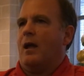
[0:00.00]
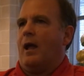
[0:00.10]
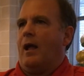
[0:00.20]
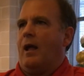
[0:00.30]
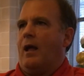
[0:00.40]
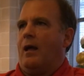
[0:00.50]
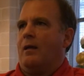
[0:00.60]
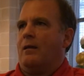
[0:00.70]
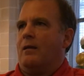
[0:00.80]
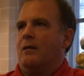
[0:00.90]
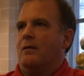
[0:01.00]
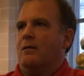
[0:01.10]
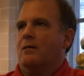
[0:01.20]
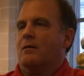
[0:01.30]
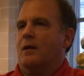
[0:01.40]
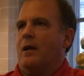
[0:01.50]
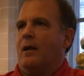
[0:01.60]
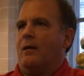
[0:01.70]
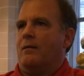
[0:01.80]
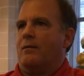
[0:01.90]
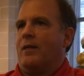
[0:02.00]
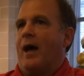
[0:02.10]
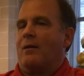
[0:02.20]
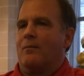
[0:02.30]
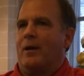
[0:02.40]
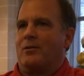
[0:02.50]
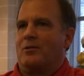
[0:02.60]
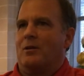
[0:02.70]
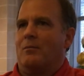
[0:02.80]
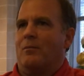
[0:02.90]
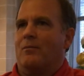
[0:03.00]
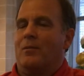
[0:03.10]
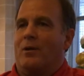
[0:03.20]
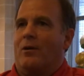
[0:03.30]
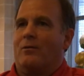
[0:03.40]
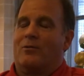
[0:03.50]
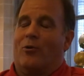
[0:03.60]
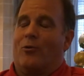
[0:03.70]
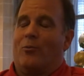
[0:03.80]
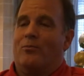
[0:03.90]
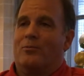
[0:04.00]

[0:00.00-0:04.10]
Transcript: And that makes him total